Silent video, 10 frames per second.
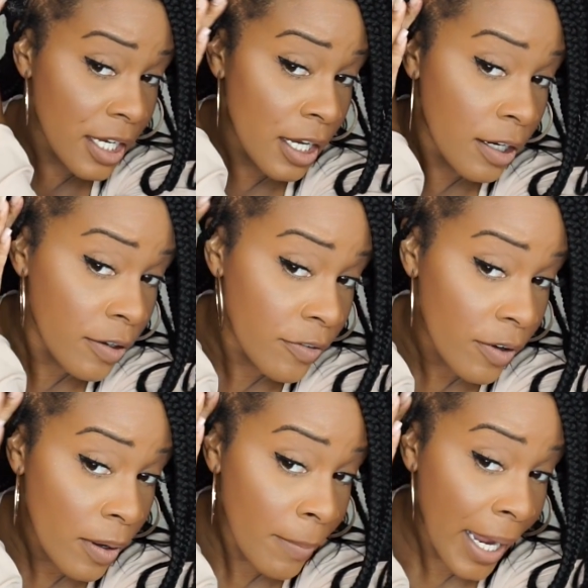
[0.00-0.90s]
of
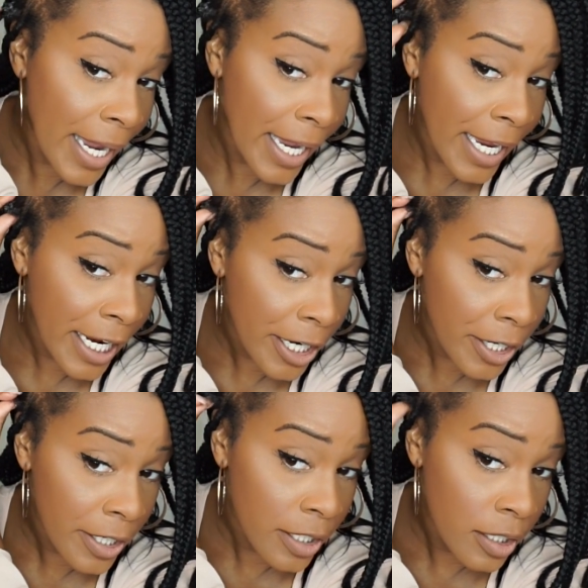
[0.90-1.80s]
my hair.